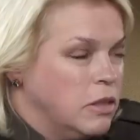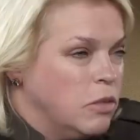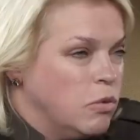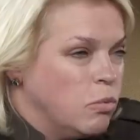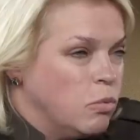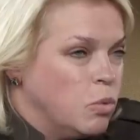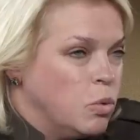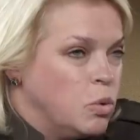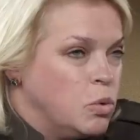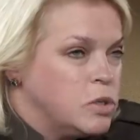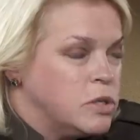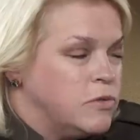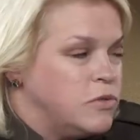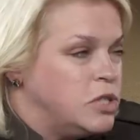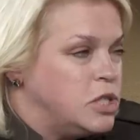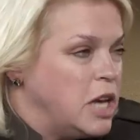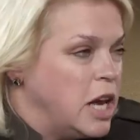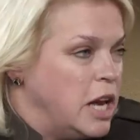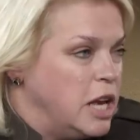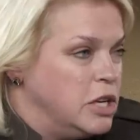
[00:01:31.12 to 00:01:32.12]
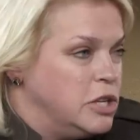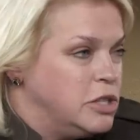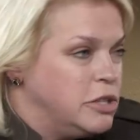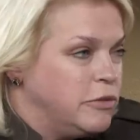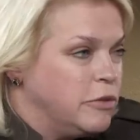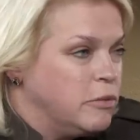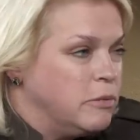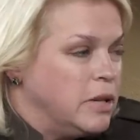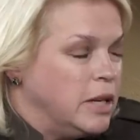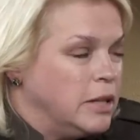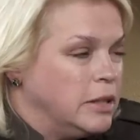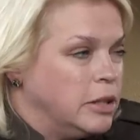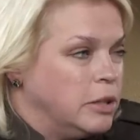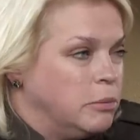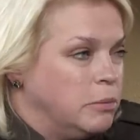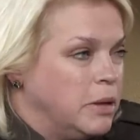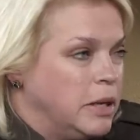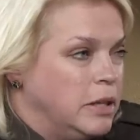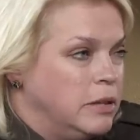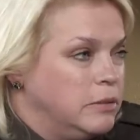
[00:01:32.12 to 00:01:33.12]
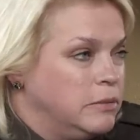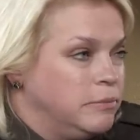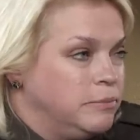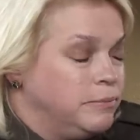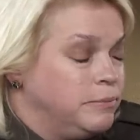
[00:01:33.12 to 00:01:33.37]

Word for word: the rules have changed for me a little bit.